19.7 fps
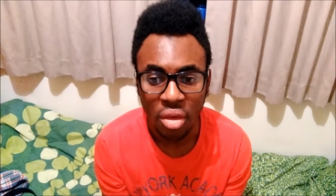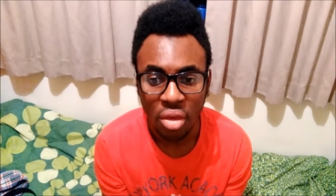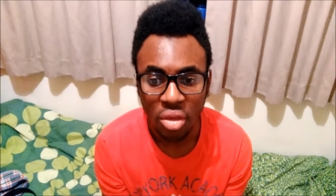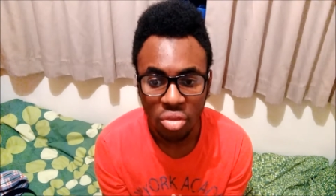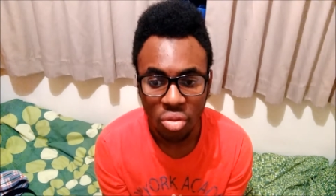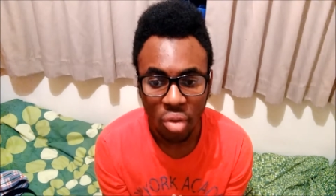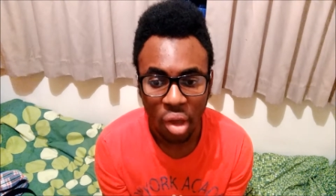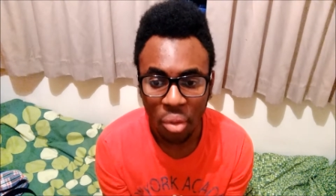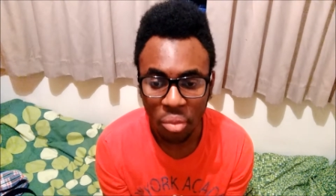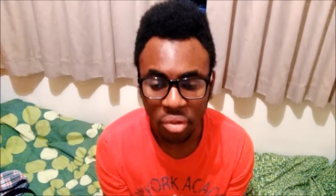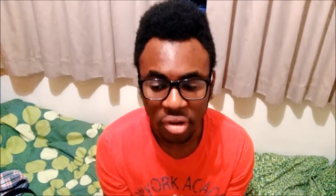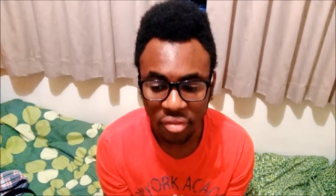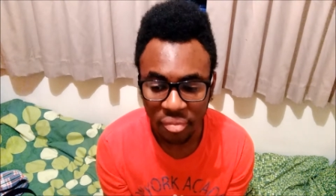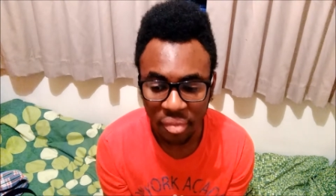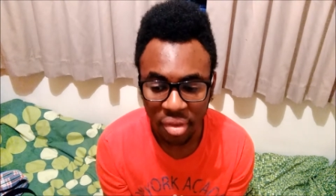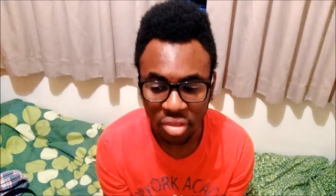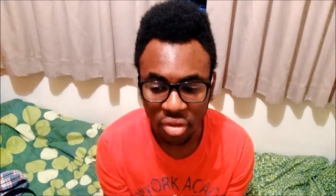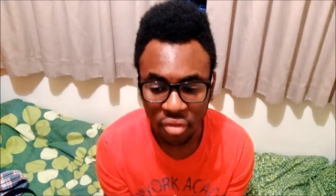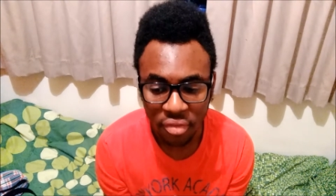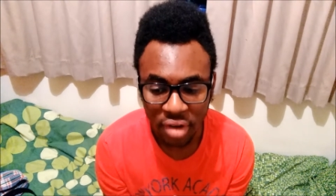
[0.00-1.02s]
so I would give
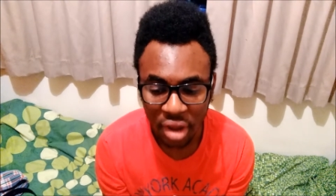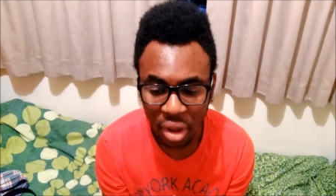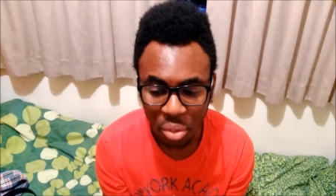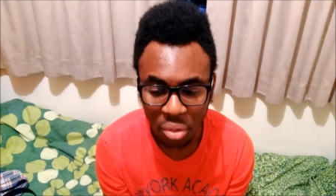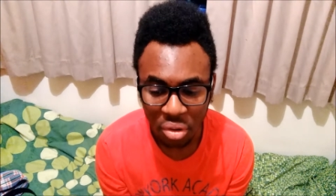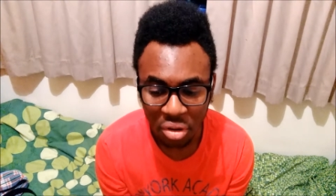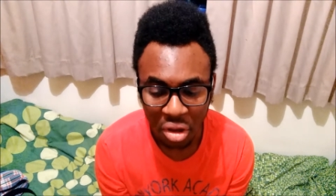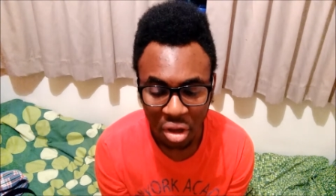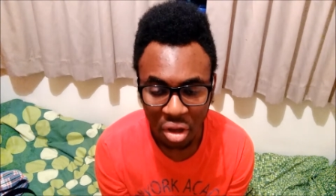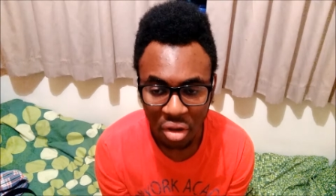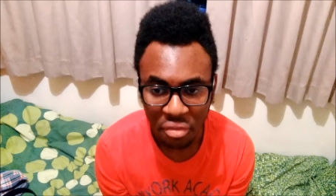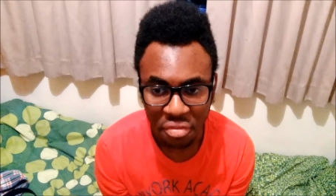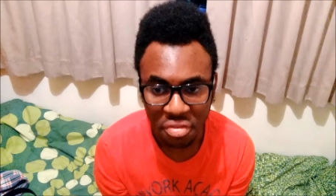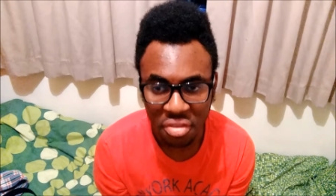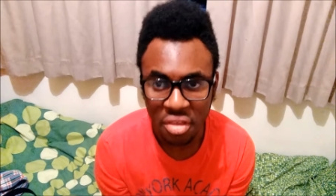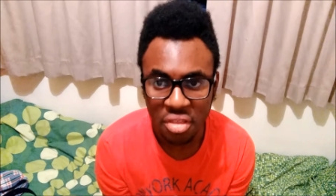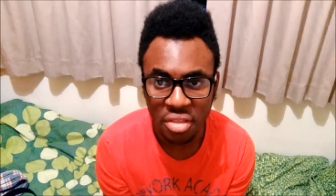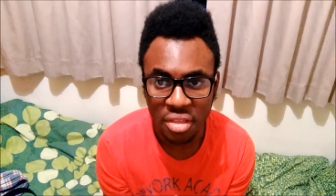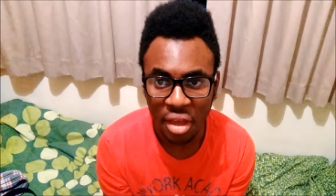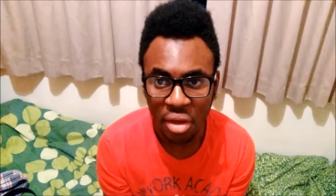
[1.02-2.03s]
myself an hour and a half,
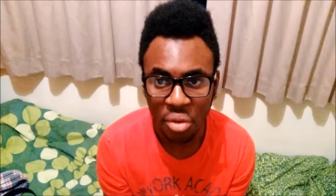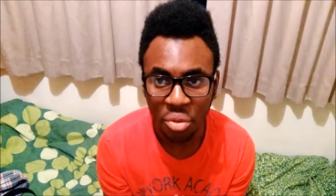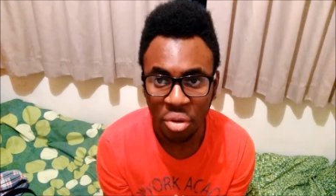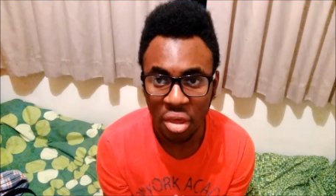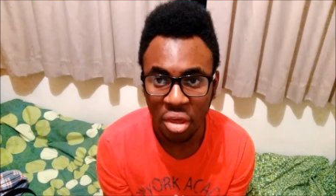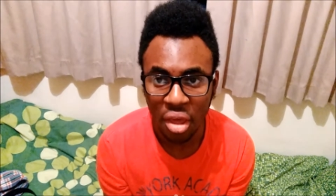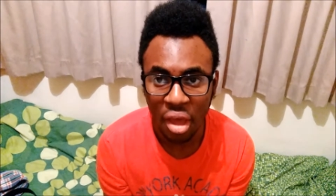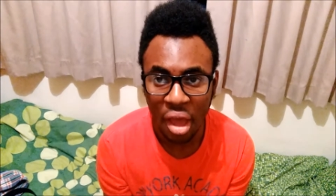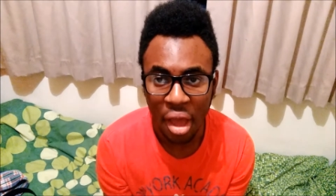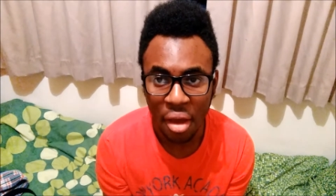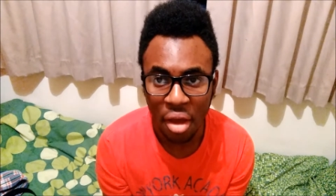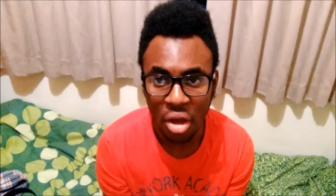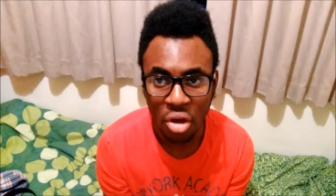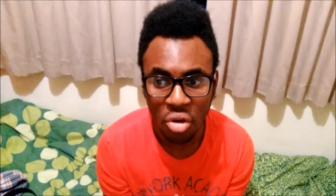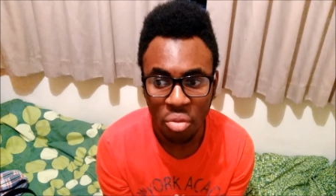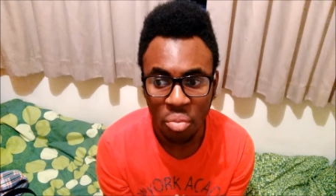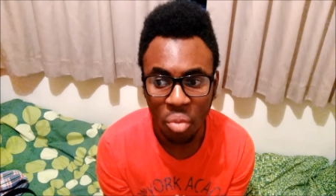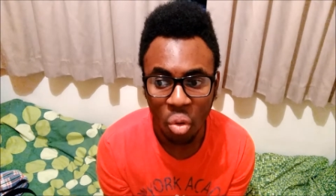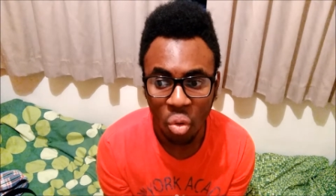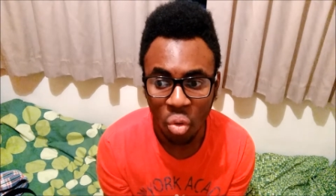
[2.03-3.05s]
sit down at
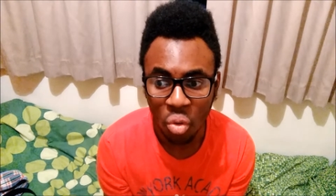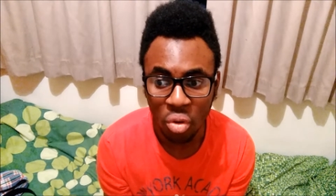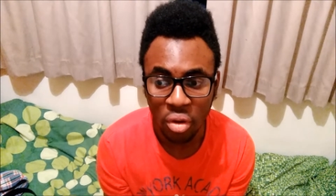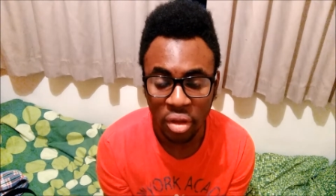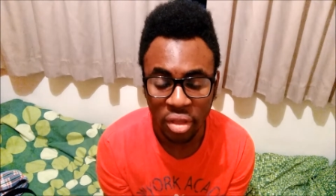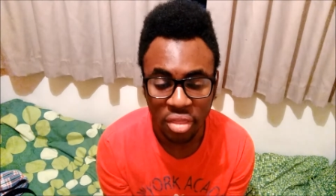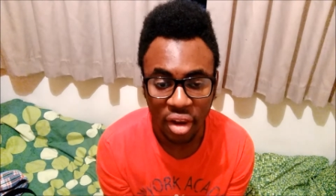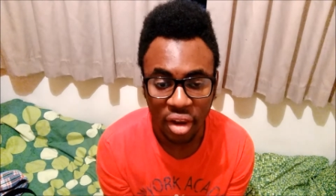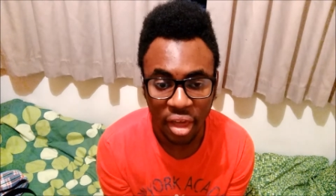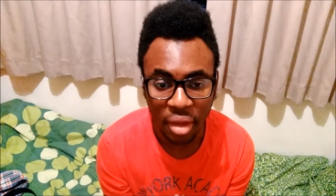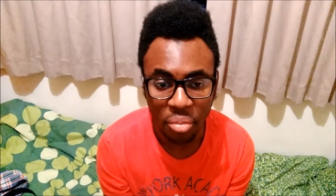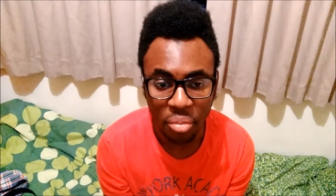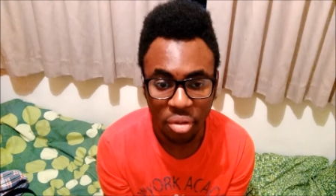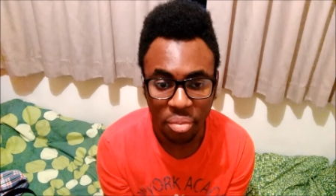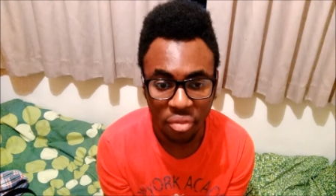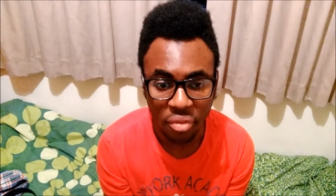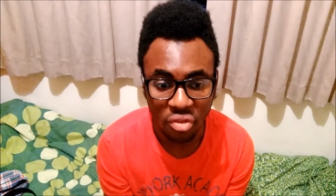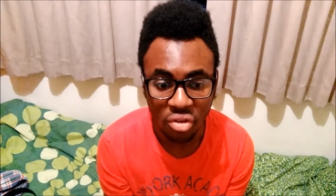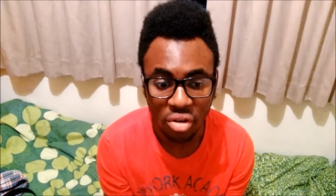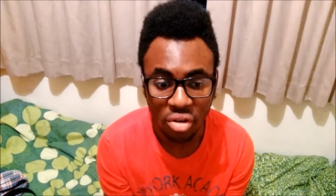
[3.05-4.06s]
home or in the library
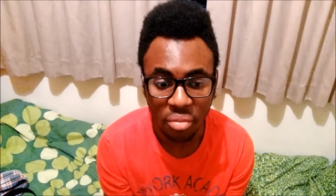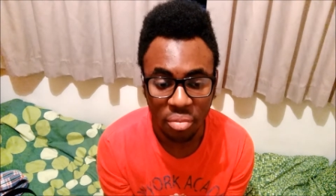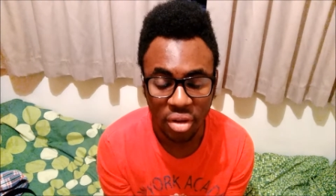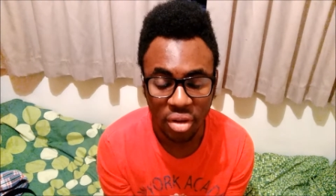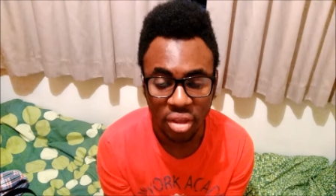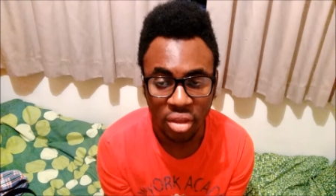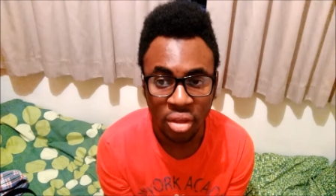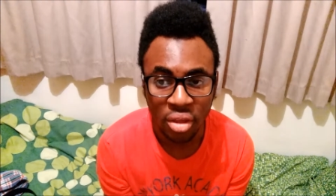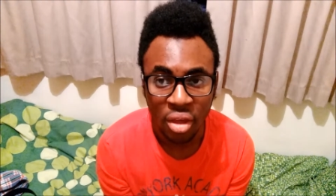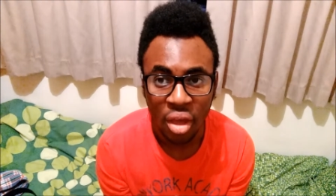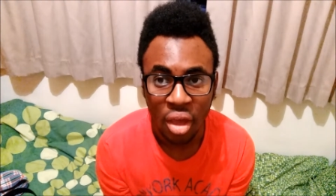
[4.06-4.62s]
preferably,